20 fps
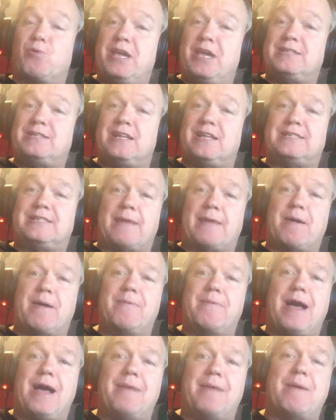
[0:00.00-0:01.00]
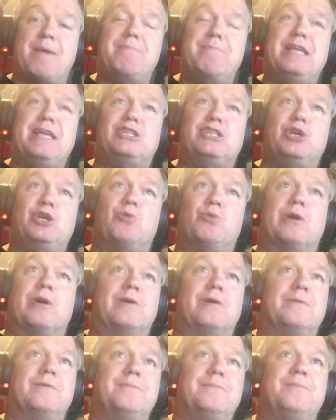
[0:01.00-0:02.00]
the reason is I'm a Me
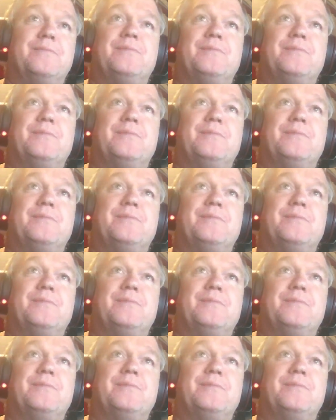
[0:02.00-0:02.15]
Tooer.